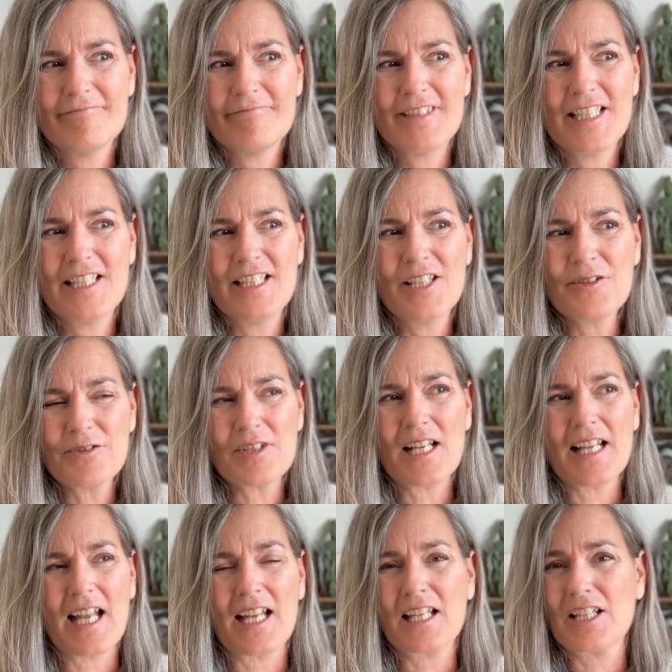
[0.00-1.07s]
Usually
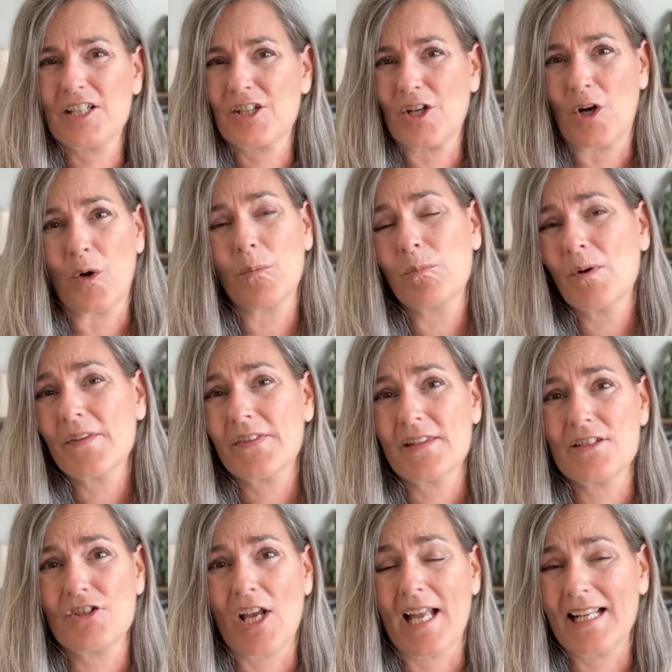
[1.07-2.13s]
I cope with the
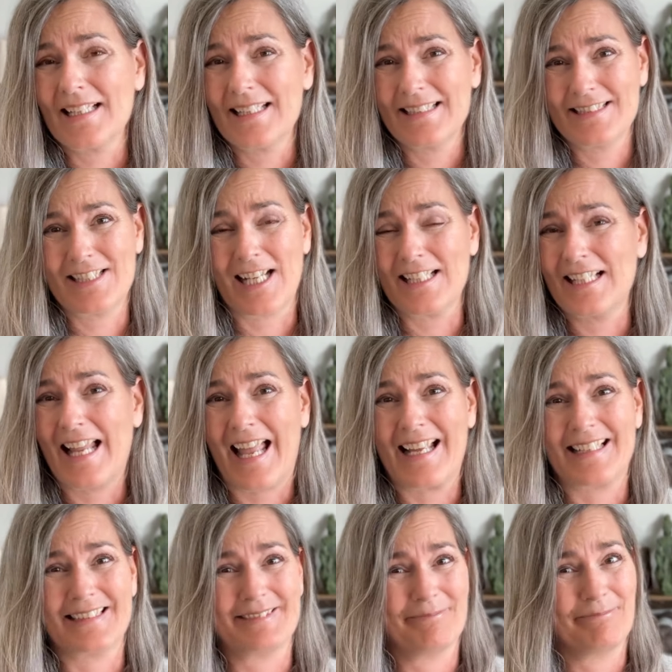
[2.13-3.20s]
jet lag
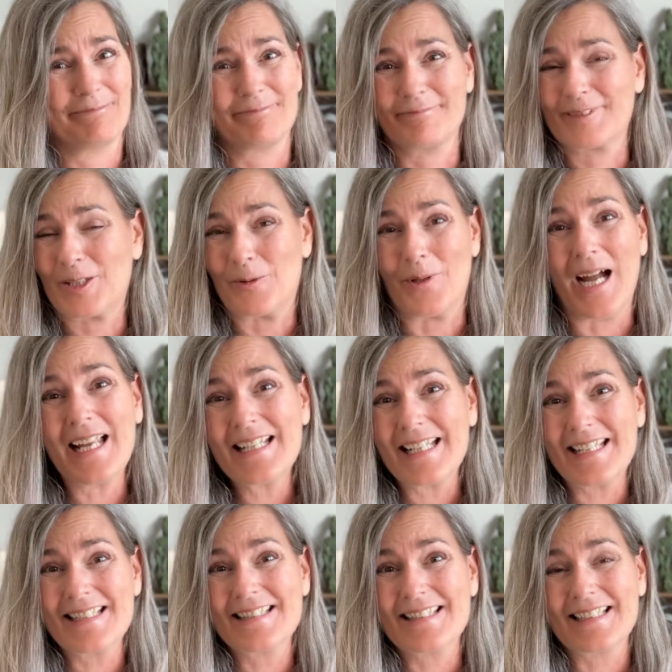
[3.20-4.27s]
quite
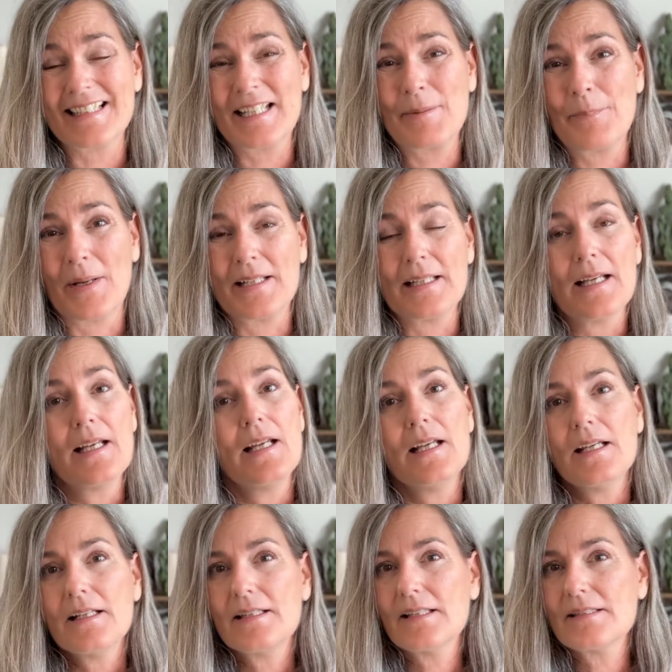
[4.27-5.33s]
easily, but
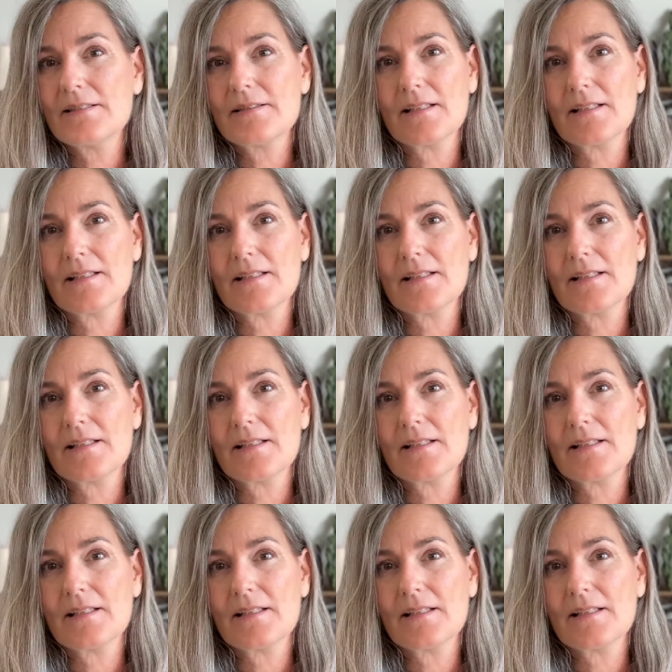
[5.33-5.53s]
this